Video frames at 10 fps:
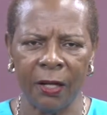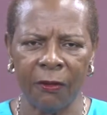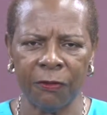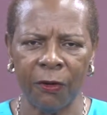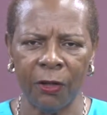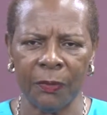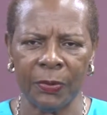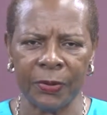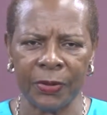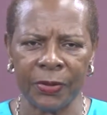of all
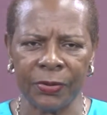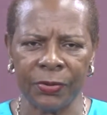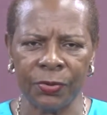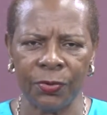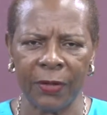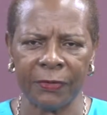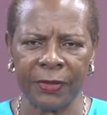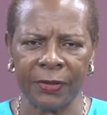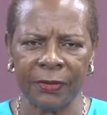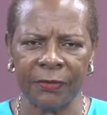persons who have
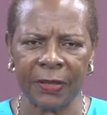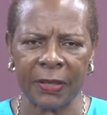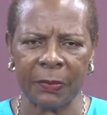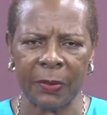served in the